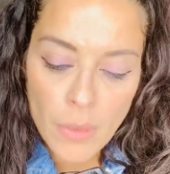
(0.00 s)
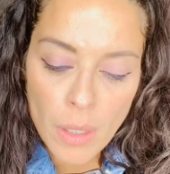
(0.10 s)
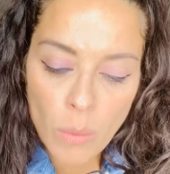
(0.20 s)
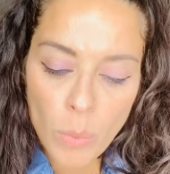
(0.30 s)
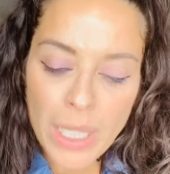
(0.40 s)

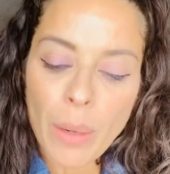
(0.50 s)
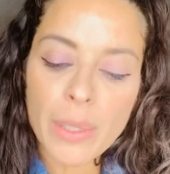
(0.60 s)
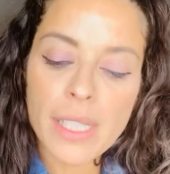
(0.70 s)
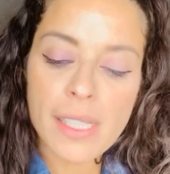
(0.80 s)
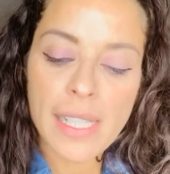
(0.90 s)
What I
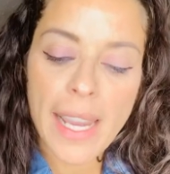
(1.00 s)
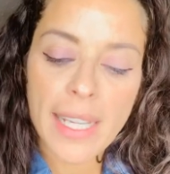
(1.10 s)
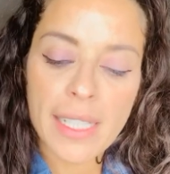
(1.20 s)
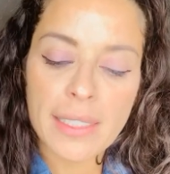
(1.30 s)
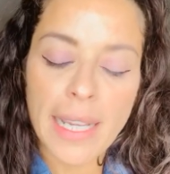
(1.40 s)
want to say
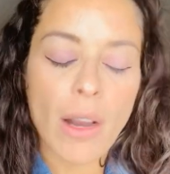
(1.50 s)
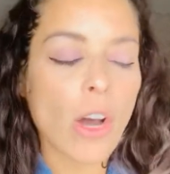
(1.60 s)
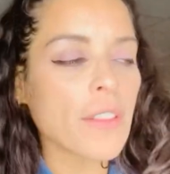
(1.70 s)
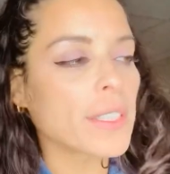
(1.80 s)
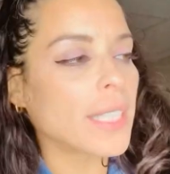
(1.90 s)
is that
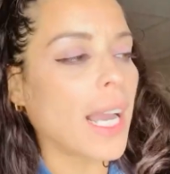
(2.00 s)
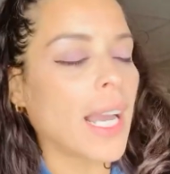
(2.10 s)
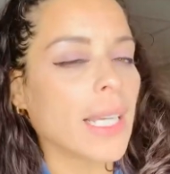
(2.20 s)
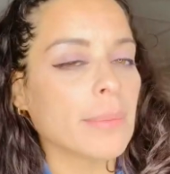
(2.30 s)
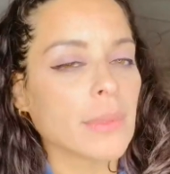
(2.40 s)
all the
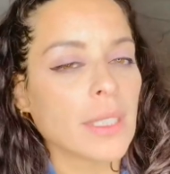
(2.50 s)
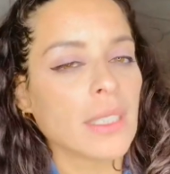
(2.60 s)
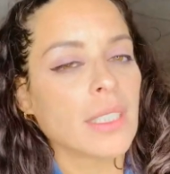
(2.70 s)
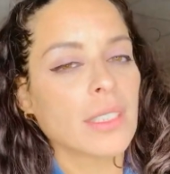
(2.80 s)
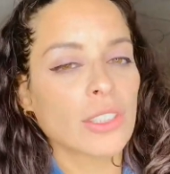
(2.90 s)
time,
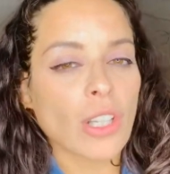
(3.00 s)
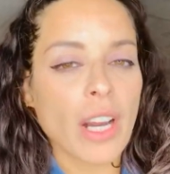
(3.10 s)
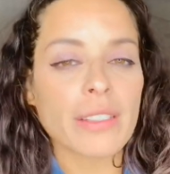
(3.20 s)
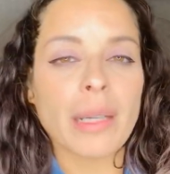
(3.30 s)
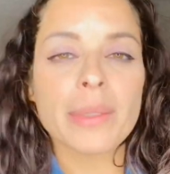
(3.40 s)

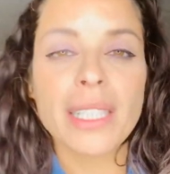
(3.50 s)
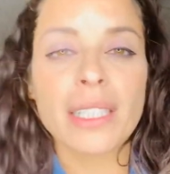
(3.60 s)
sorry, I'm getting